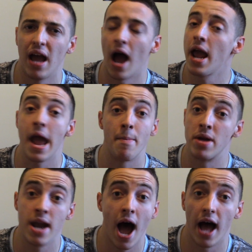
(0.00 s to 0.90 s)
I am
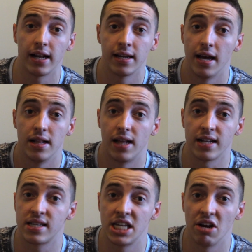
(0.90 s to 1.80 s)
not that
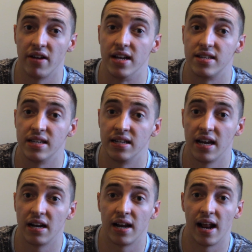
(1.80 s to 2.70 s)
serious in
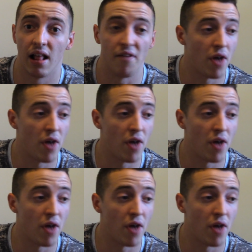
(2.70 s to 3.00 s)
day-to-day life.